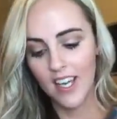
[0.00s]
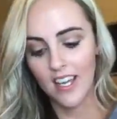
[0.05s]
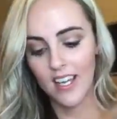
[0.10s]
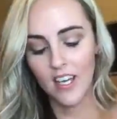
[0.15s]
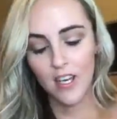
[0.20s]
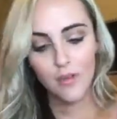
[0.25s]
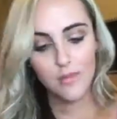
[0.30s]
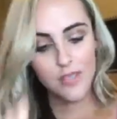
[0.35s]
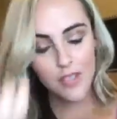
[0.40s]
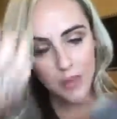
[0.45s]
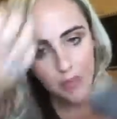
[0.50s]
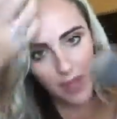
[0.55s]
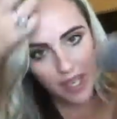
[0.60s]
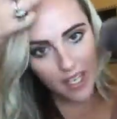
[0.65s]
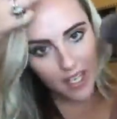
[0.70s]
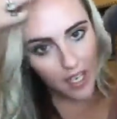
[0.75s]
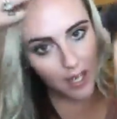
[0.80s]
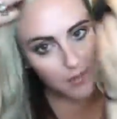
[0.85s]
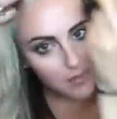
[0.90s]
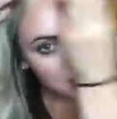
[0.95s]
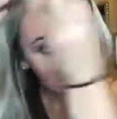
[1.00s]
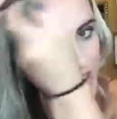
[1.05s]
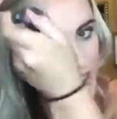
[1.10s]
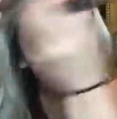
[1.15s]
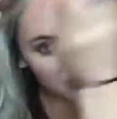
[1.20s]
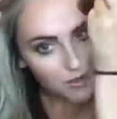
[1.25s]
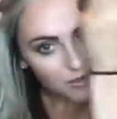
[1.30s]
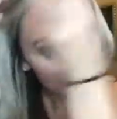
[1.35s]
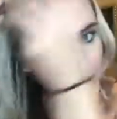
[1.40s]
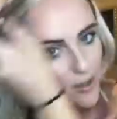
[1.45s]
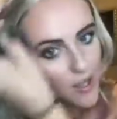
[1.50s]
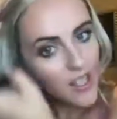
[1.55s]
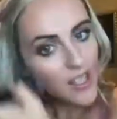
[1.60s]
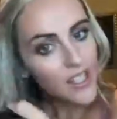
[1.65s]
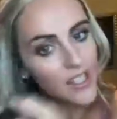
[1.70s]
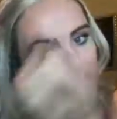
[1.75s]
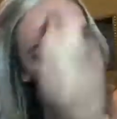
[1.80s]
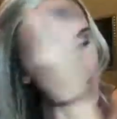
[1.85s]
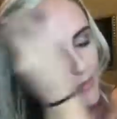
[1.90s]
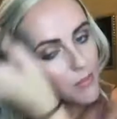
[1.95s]
It helps your makeup to,
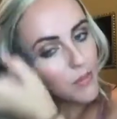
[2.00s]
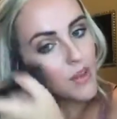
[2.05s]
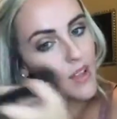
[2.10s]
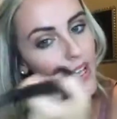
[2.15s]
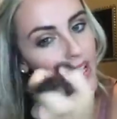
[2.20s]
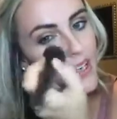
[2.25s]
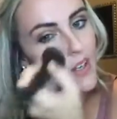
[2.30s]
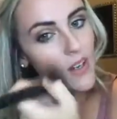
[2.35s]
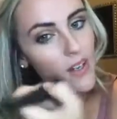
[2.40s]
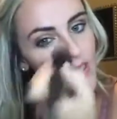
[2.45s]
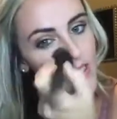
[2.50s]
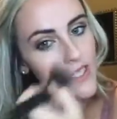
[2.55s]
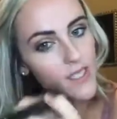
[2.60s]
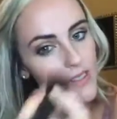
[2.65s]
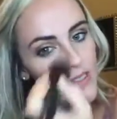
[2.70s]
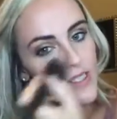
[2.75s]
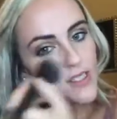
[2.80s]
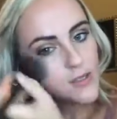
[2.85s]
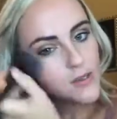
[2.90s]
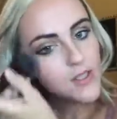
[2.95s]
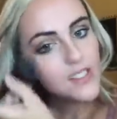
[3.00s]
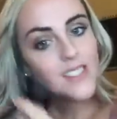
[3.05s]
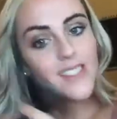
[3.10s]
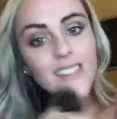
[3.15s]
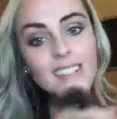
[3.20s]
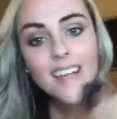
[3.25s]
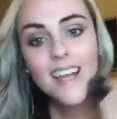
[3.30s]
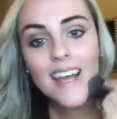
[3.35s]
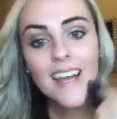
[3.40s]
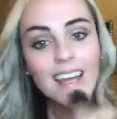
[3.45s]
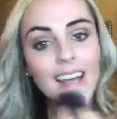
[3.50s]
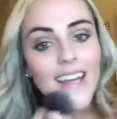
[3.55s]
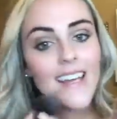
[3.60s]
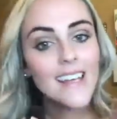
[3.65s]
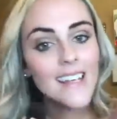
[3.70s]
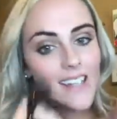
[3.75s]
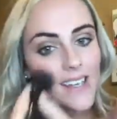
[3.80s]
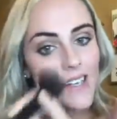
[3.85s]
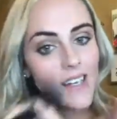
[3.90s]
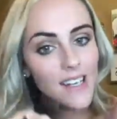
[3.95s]
like I said, blend, also to
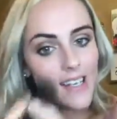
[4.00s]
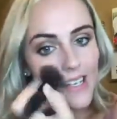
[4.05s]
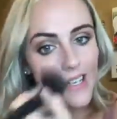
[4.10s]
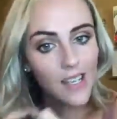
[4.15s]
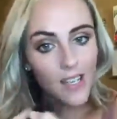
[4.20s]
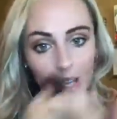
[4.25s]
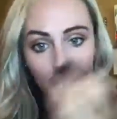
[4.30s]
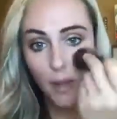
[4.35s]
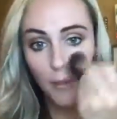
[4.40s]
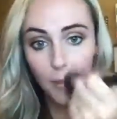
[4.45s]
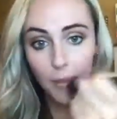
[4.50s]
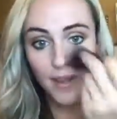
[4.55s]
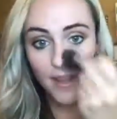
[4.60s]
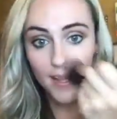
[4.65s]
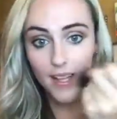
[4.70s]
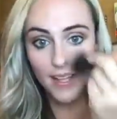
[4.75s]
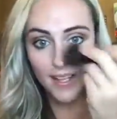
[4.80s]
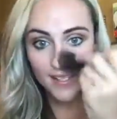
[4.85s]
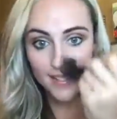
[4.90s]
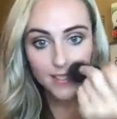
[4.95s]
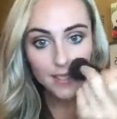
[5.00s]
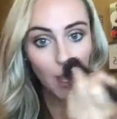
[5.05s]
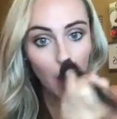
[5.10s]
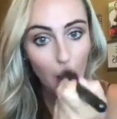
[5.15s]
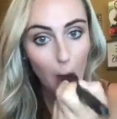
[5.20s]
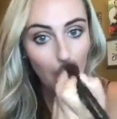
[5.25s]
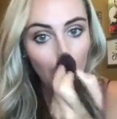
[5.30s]
stay in place.